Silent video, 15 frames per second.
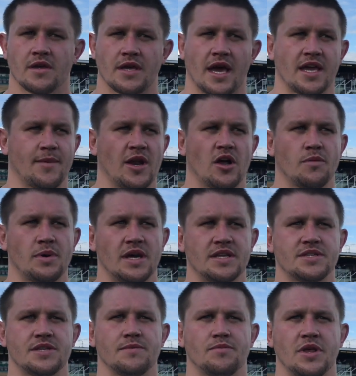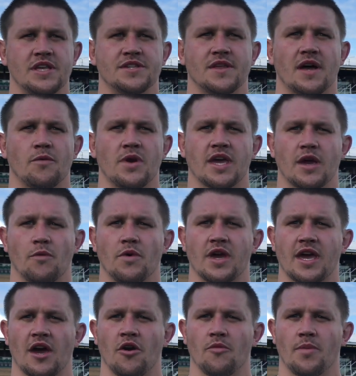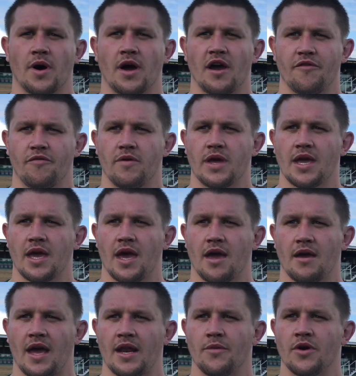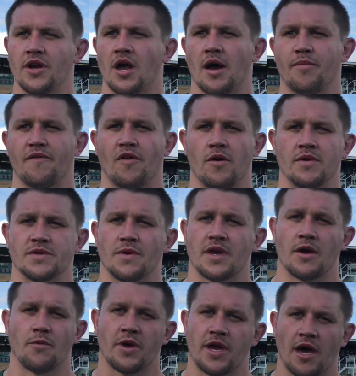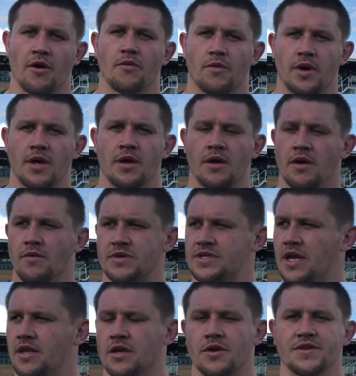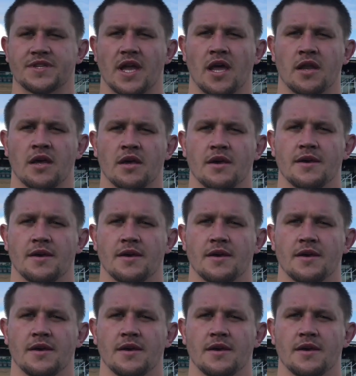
Yeah, you might not play to, play to that week in week out, but if we can get anywhere near that performance week in week out, we, we stand in good stead.